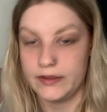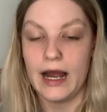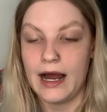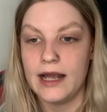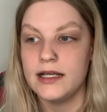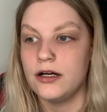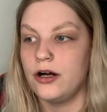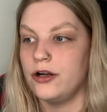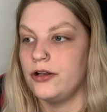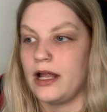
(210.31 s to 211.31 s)
die
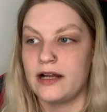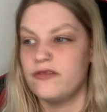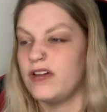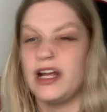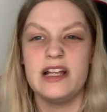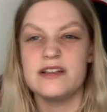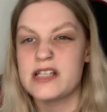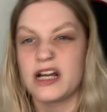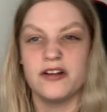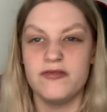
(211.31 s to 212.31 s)
on like a...
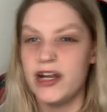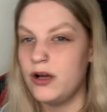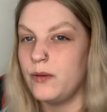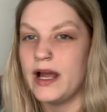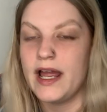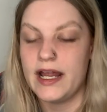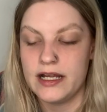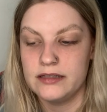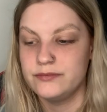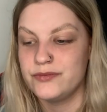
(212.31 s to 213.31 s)
It's like a railway...